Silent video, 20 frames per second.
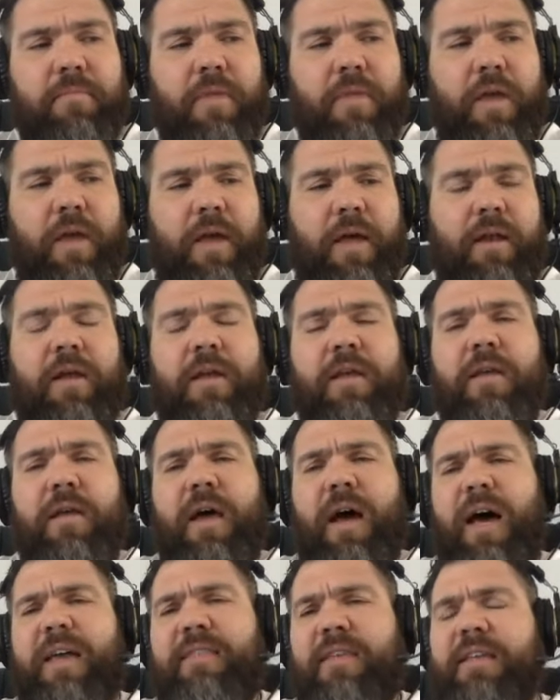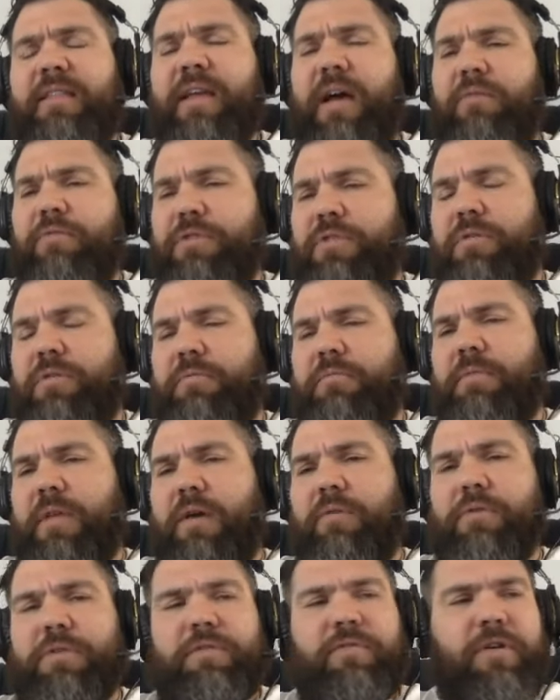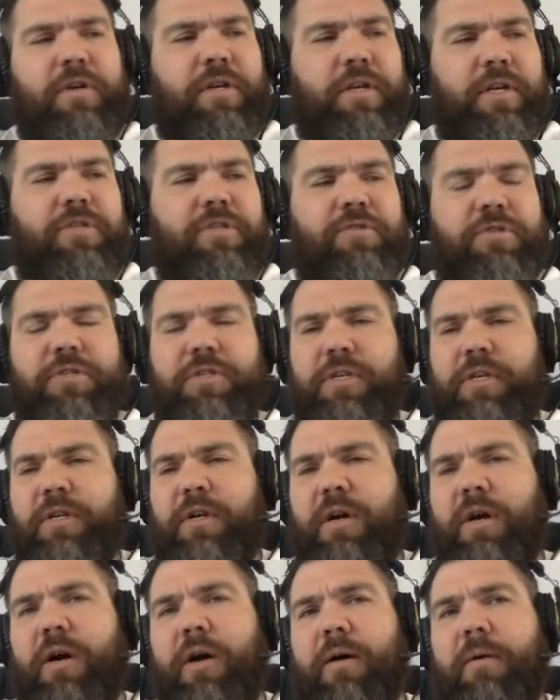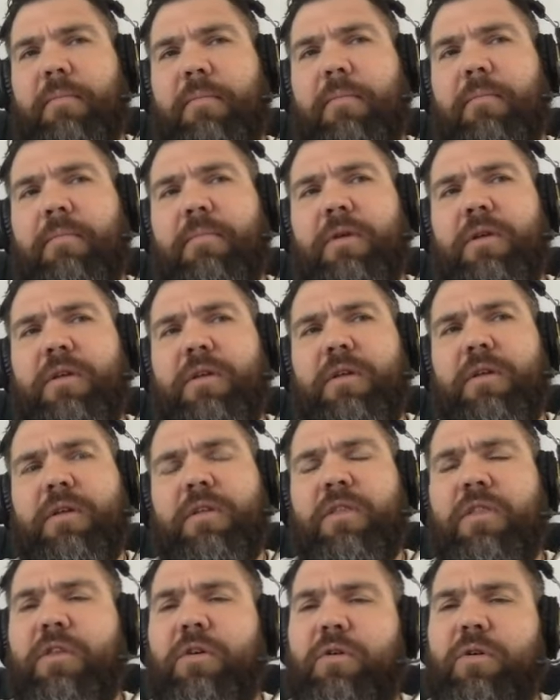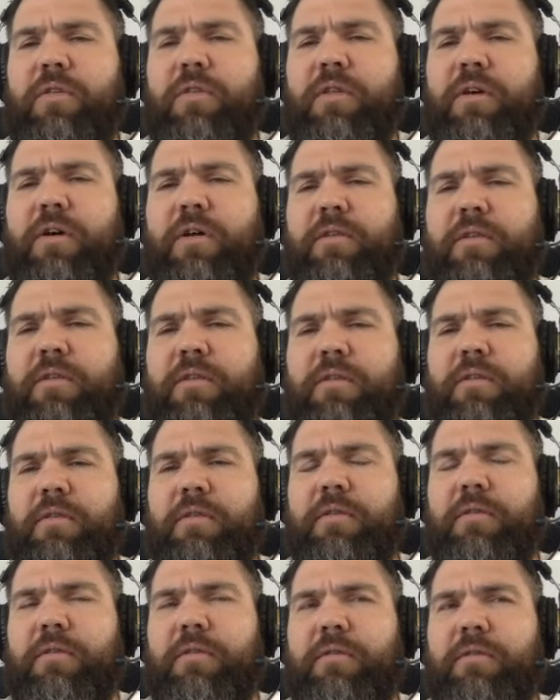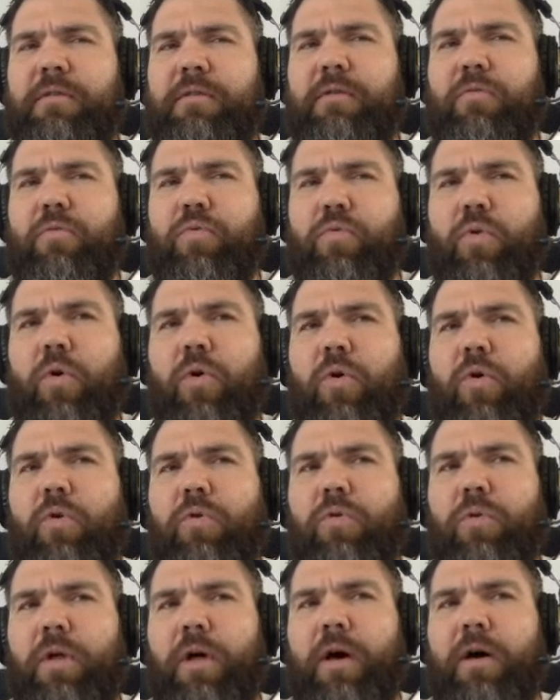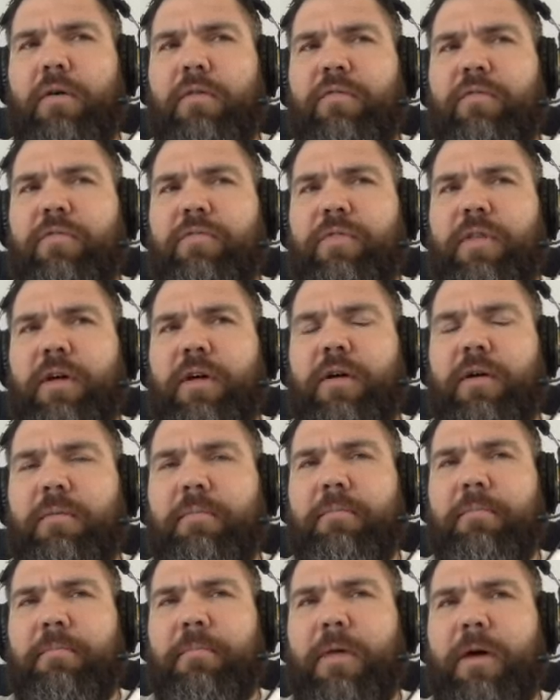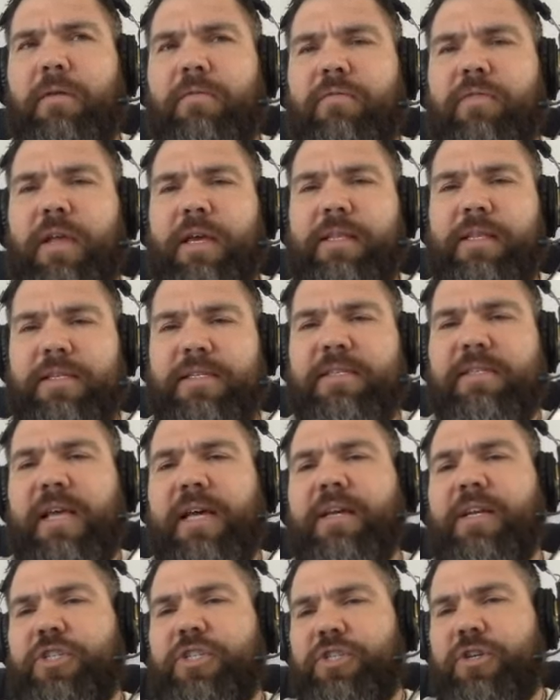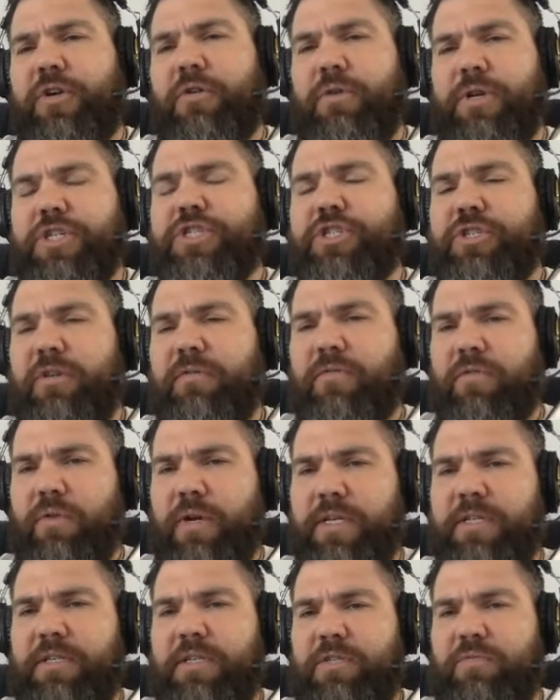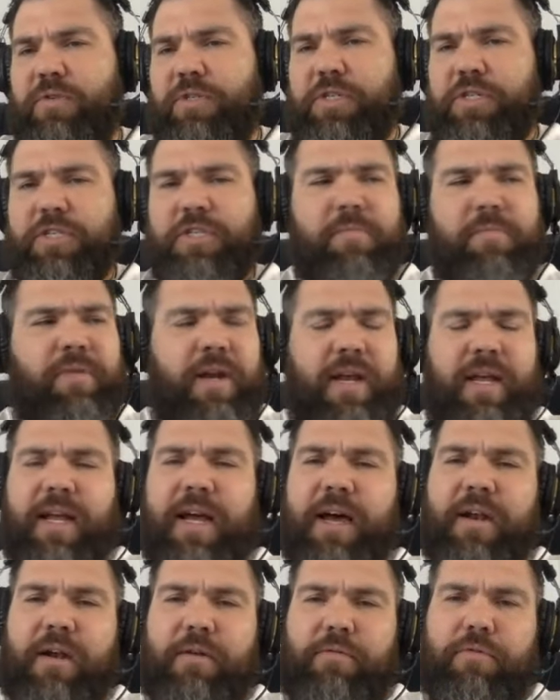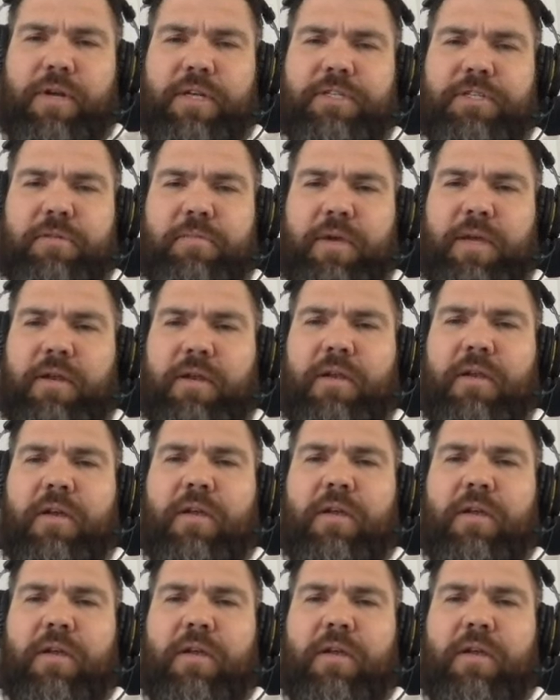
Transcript: and I think that was that was very interesting um the the the role of the of like the second generation of Gracies, which is something I kind of underestimated.